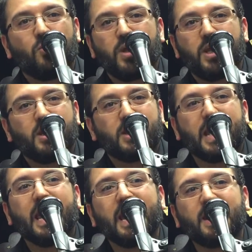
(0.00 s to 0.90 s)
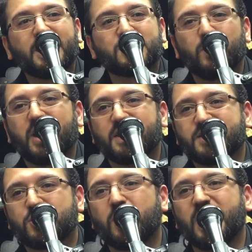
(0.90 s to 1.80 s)
We get headaches, we get
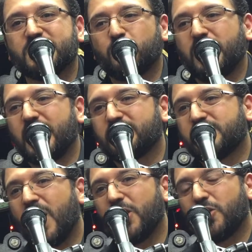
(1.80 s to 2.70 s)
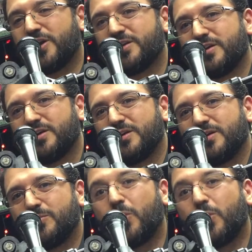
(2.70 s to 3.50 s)
stressed, we get tired,